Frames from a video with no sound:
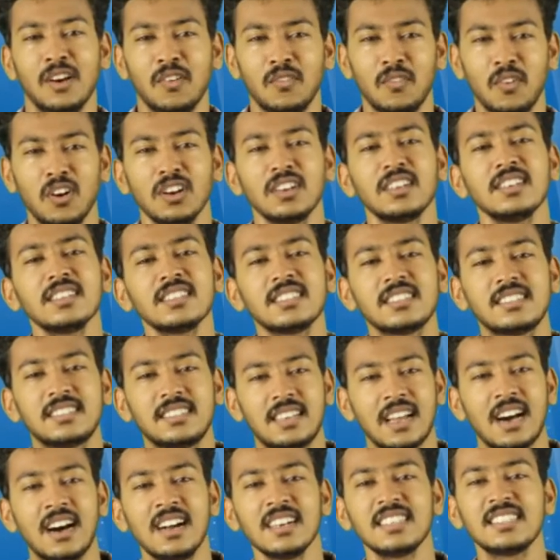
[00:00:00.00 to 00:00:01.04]
Water
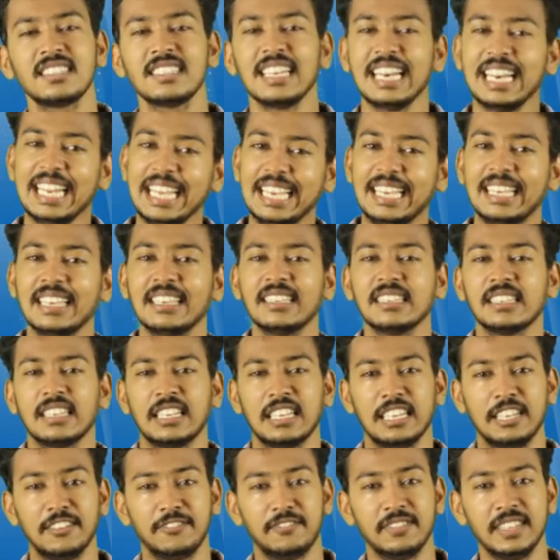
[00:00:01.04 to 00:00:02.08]
starts leaking
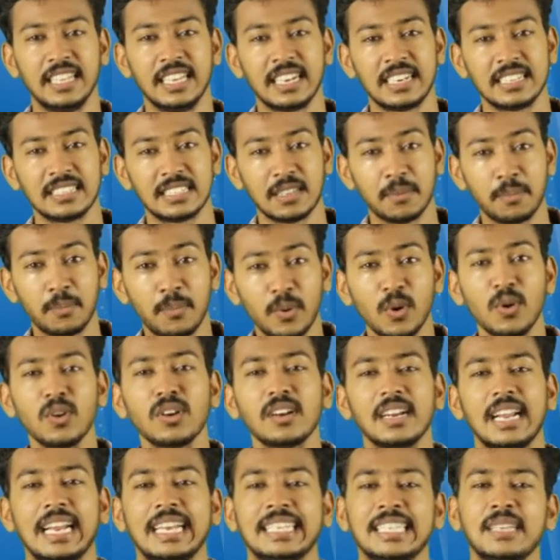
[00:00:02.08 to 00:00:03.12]
if there is a
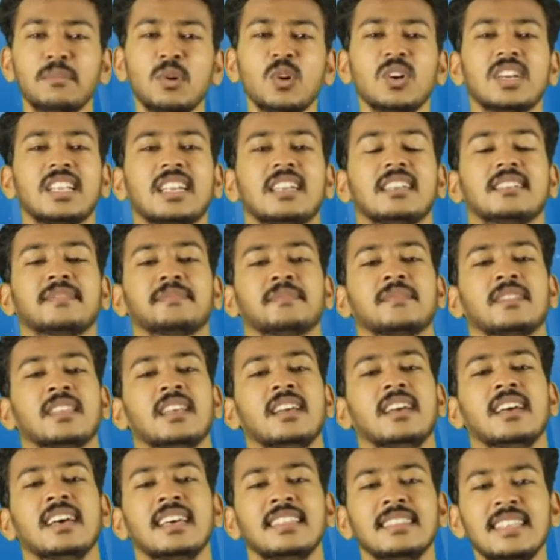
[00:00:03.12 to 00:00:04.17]
pore in the bottle.
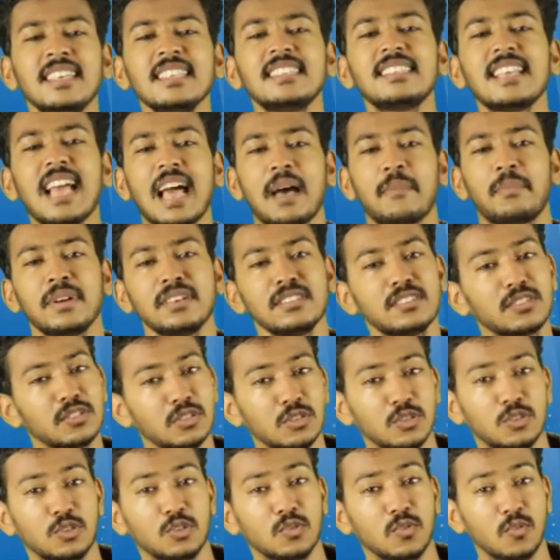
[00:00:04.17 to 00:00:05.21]
This happens
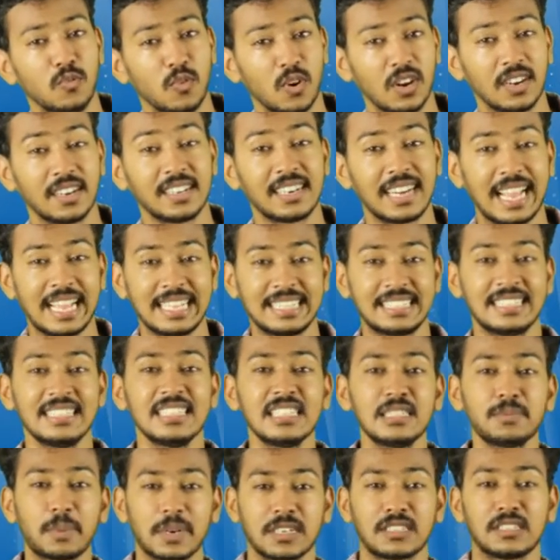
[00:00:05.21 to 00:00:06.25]
due to water
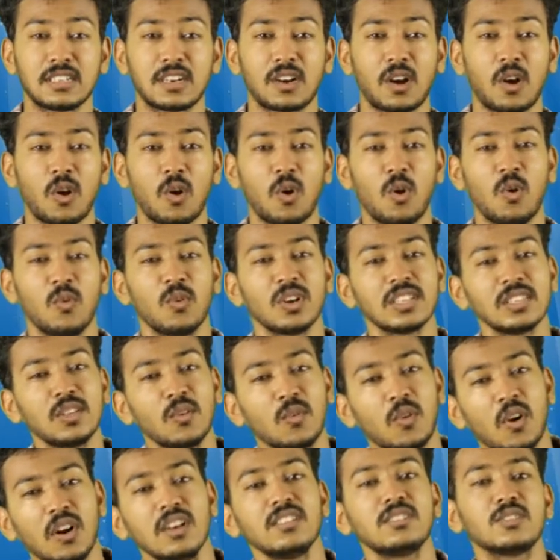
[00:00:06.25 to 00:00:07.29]
exerts pressure over the
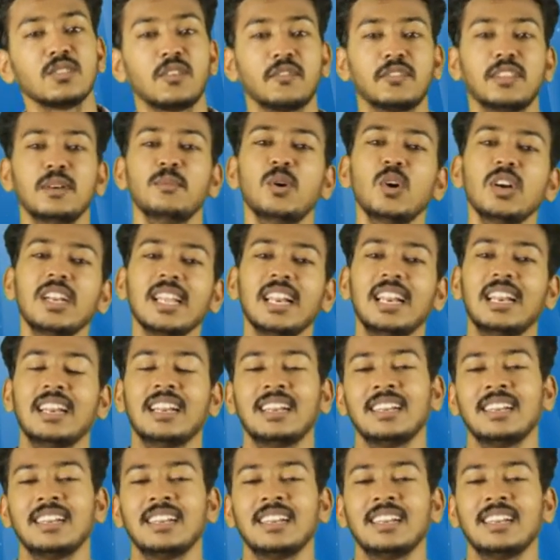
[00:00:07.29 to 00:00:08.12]
walls of the bottle.